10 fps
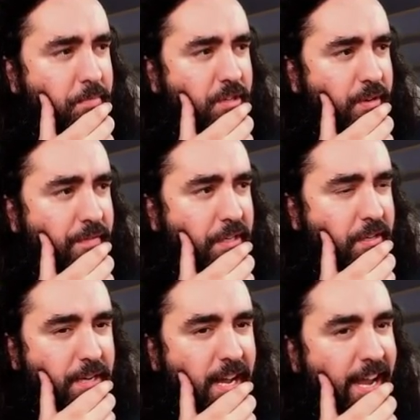
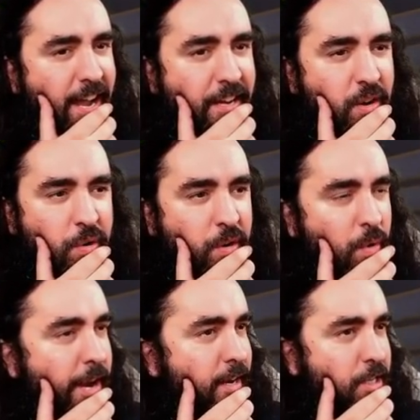derivatives. I, I don't
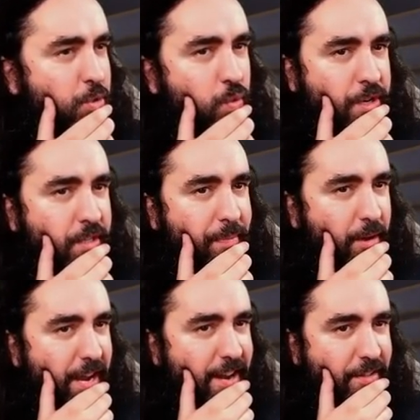know English words
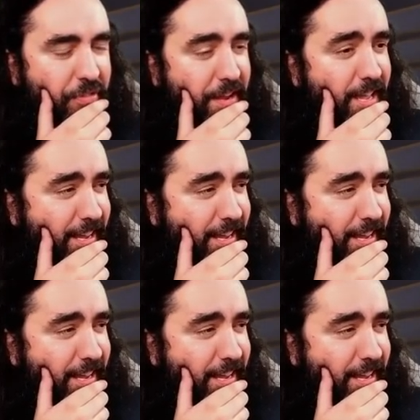about anything.